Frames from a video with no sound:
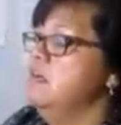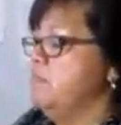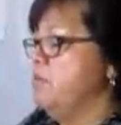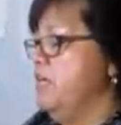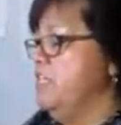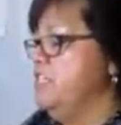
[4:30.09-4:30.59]

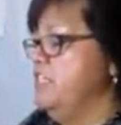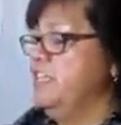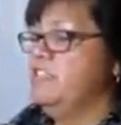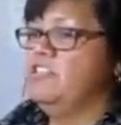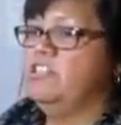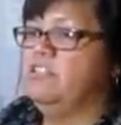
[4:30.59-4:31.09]

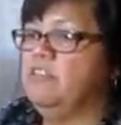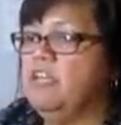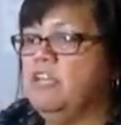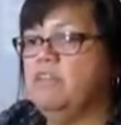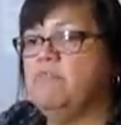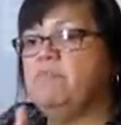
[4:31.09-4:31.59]
projects, and
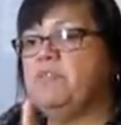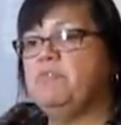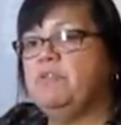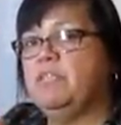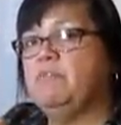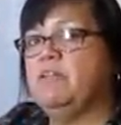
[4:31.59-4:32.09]
you
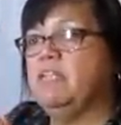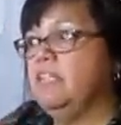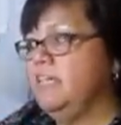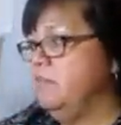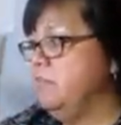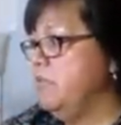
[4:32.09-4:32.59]
really want to
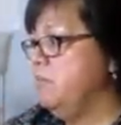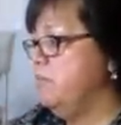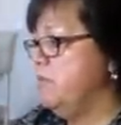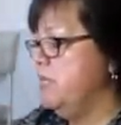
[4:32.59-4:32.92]
line them up.